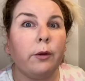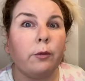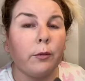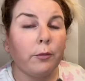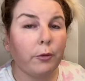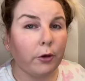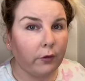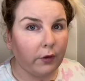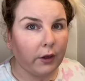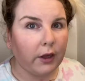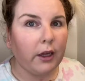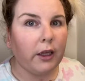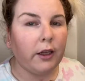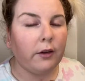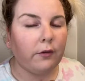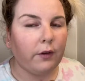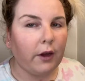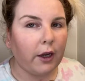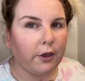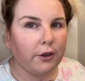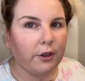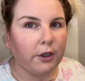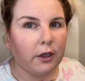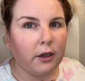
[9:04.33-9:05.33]
removing the
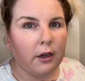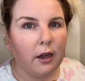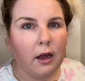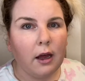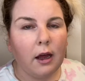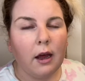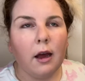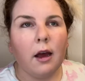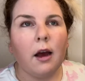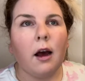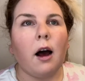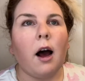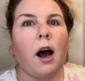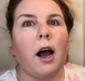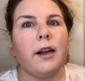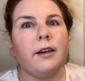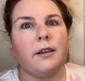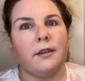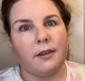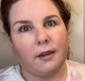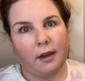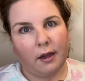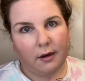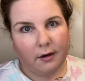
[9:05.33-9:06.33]
infection, I
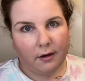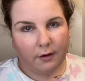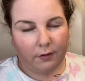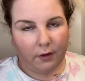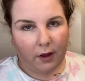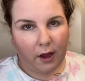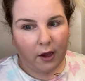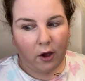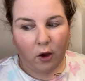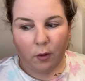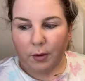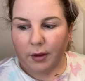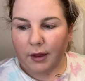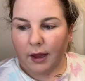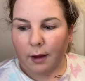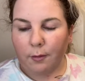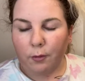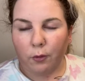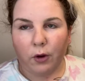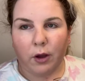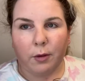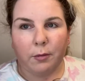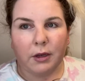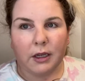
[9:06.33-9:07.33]
decided to fly home at that
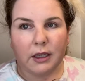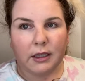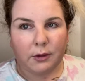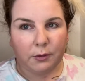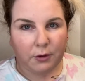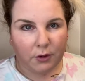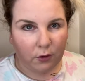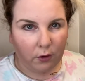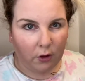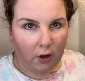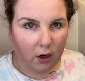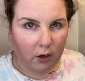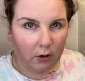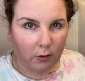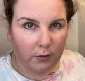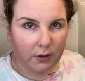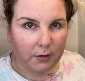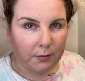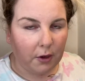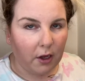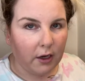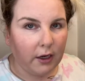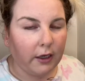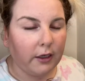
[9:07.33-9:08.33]
point because he was no longer
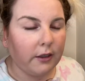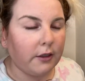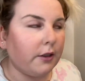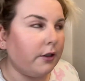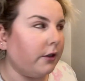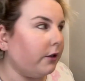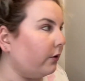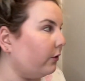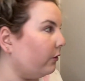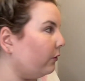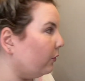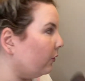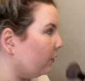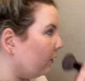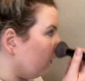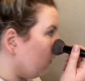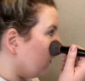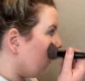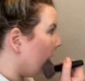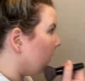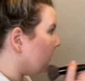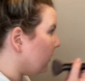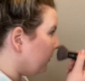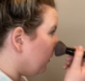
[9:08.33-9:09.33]
responding to
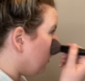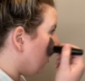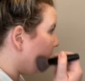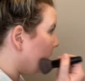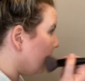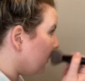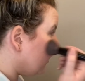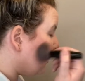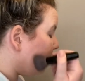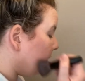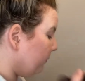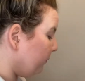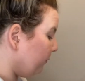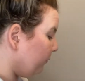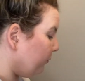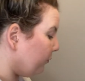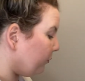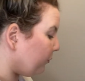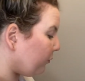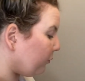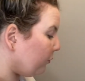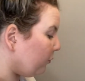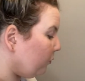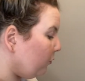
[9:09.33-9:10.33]
antibiotics,
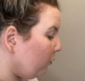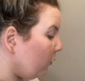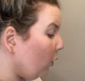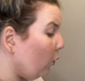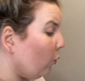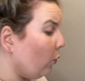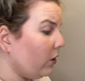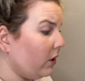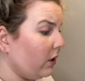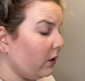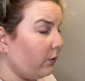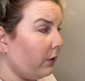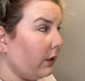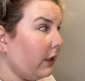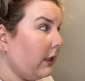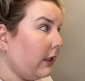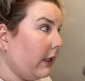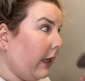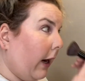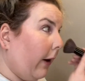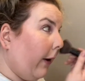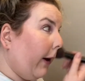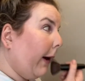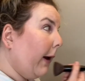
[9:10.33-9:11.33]
which is really
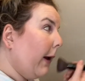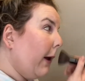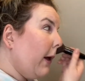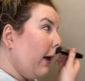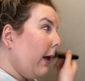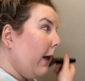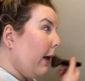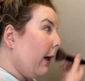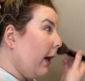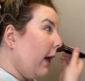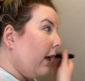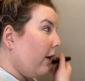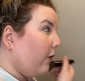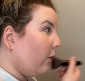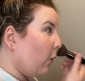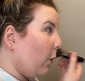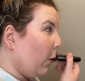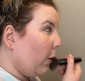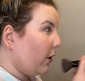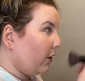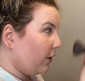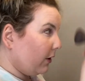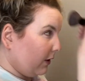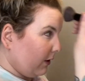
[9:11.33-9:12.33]
scary. And of
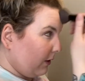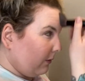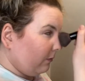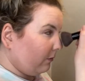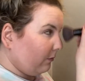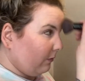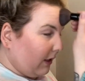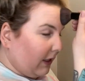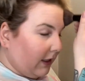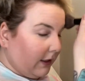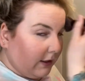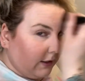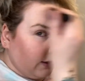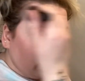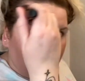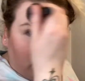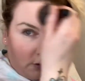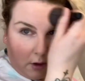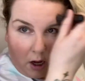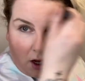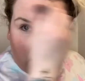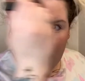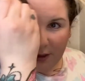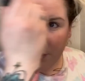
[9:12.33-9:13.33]
course, his
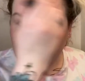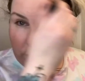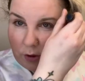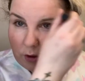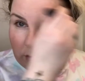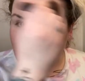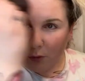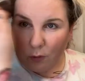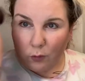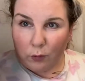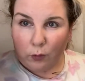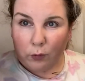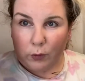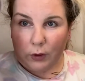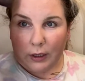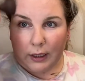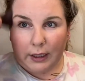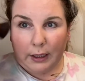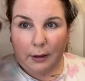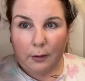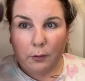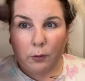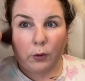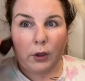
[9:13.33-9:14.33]
odds were
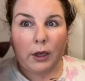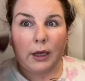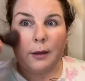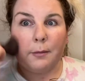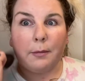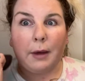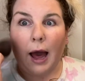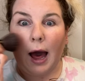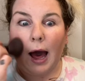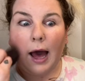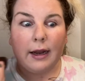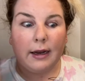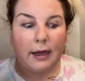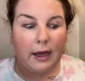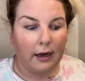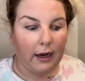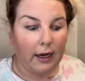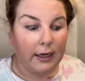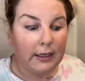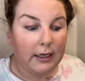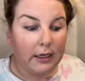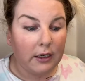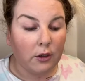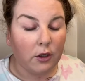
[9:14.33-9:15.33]
really, really bad. And I
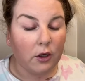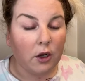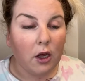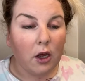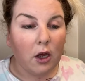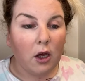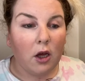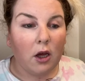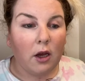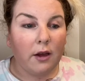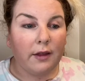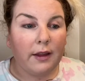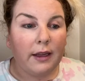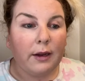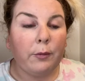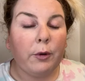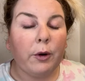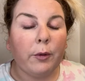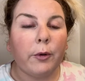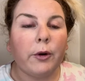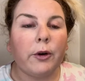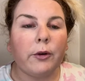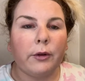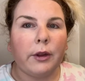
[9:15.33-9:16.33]
didn't, they, we
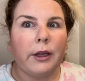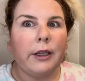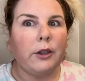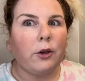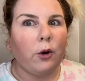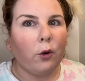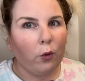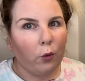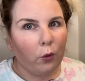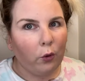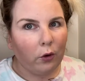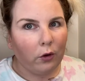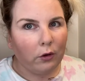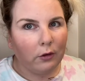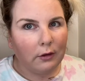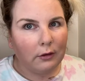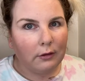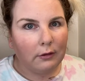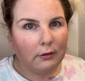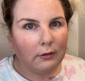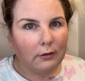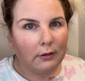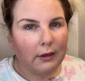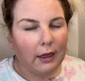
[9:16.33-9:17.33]
weren't really told
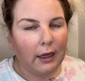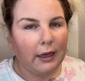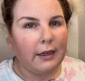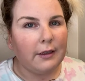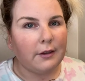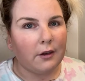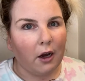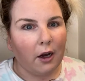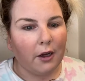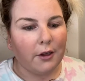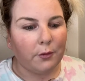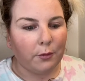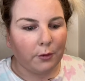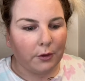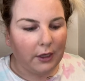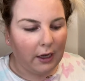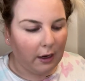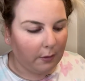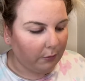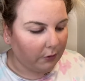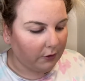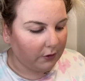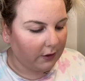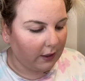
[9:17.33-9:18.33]
that his odds were
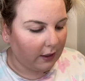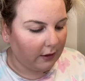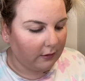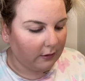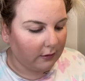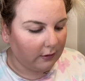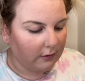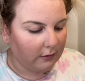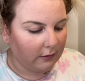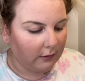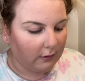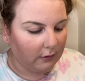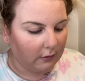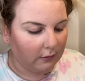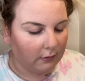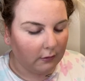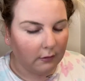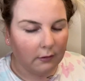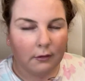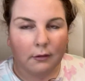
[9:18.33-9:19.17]
10% until